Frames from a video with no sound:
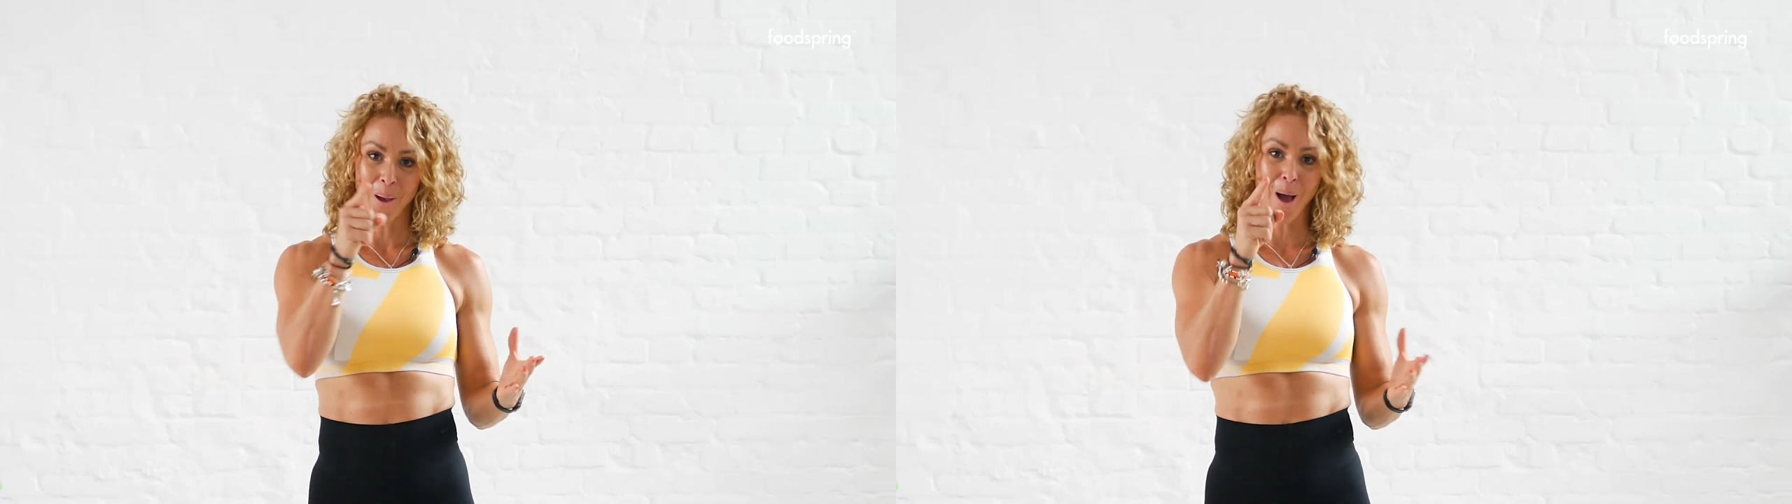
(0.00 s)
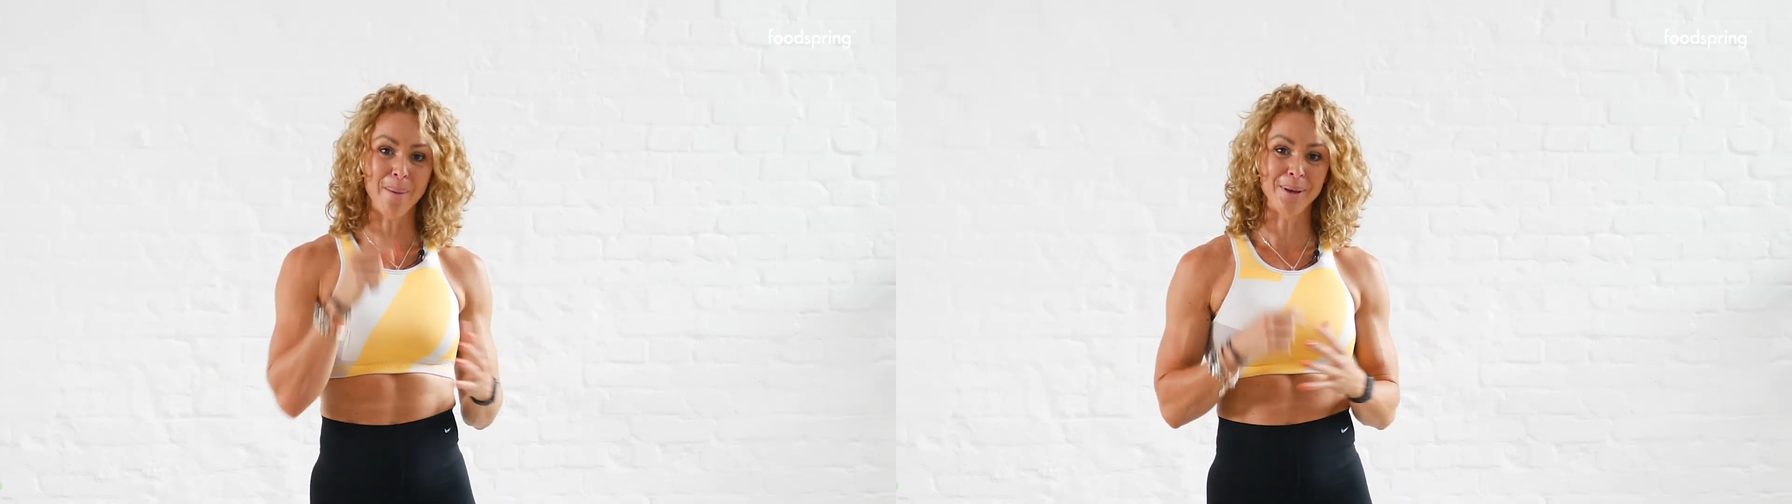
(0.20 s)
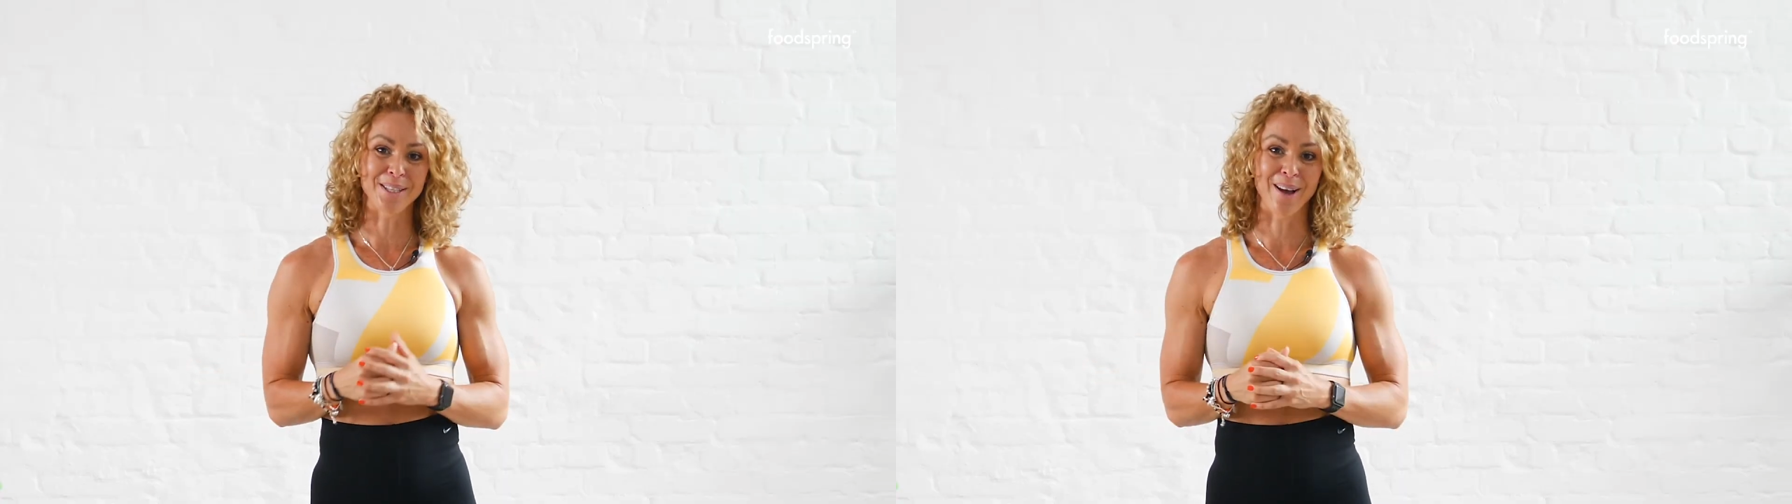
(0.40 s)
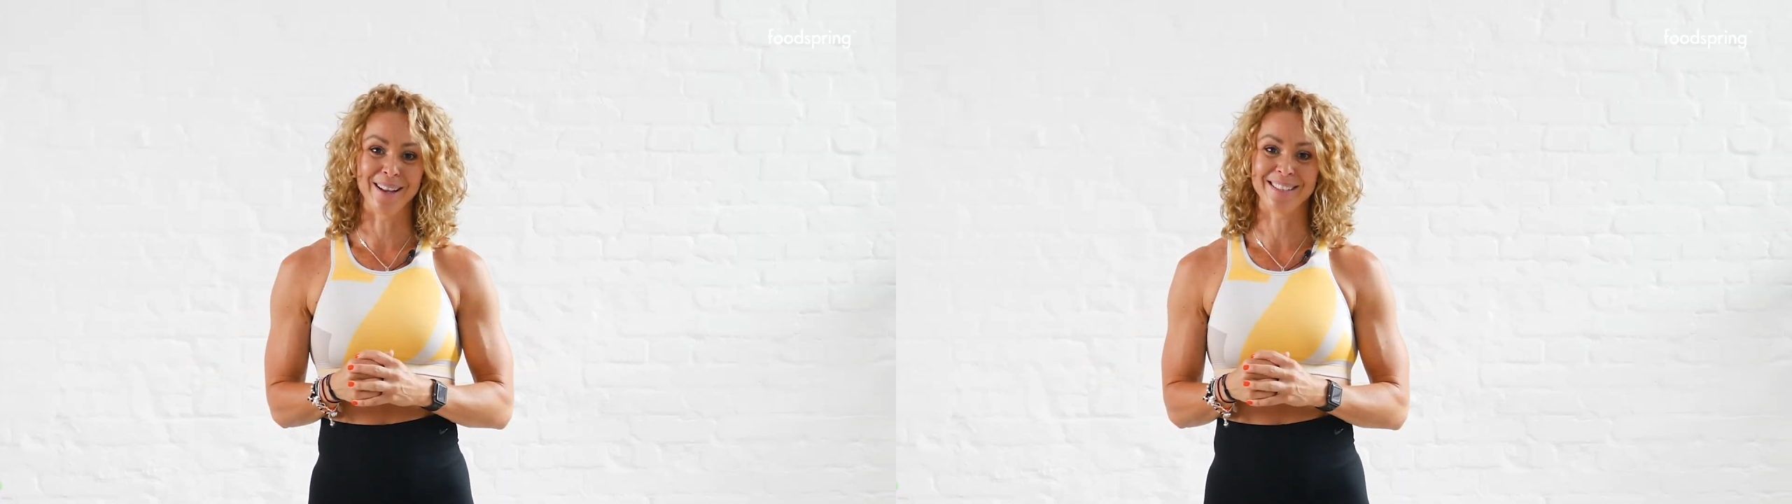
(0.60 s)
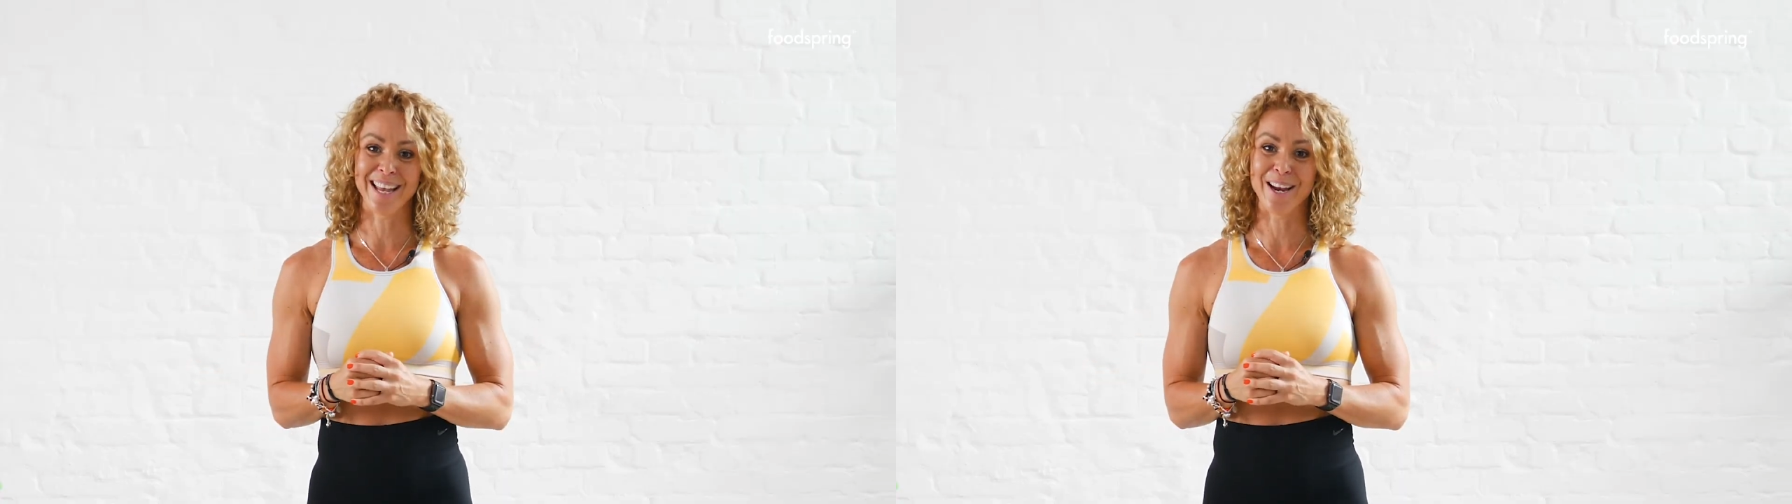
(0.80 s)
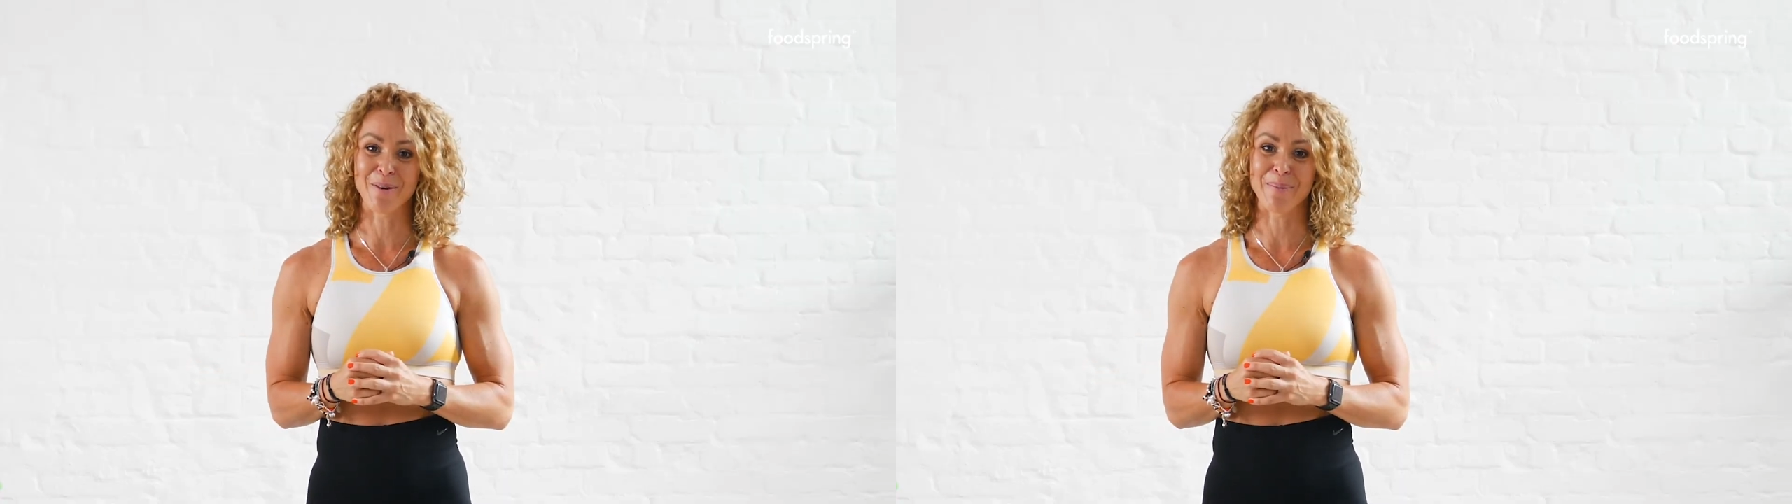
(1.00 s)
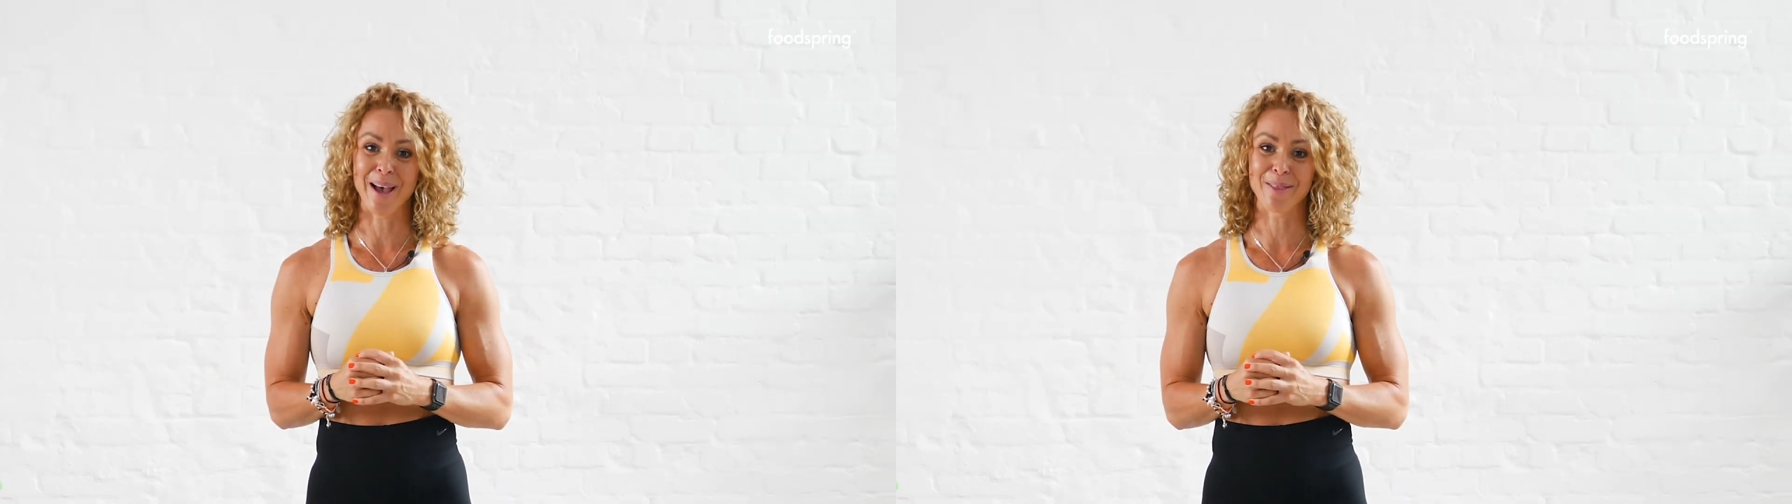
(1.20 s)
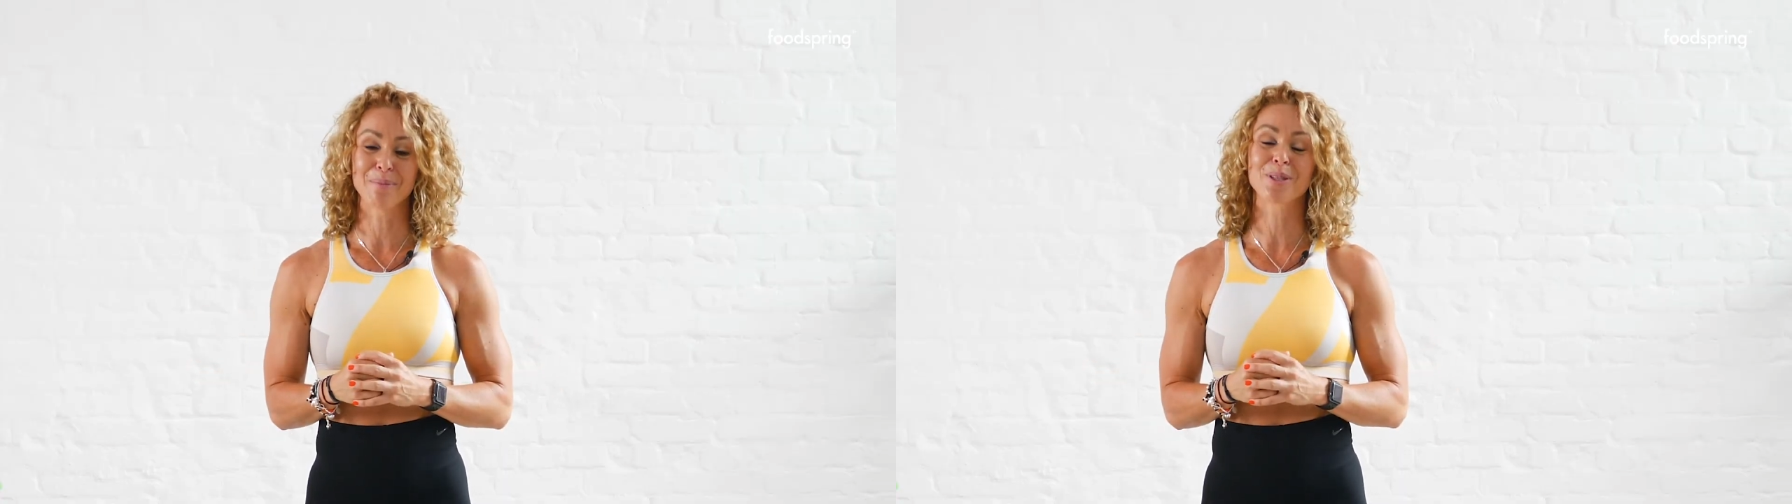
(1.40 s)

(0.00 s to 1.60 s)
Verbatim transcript: I'm excited to hear about them,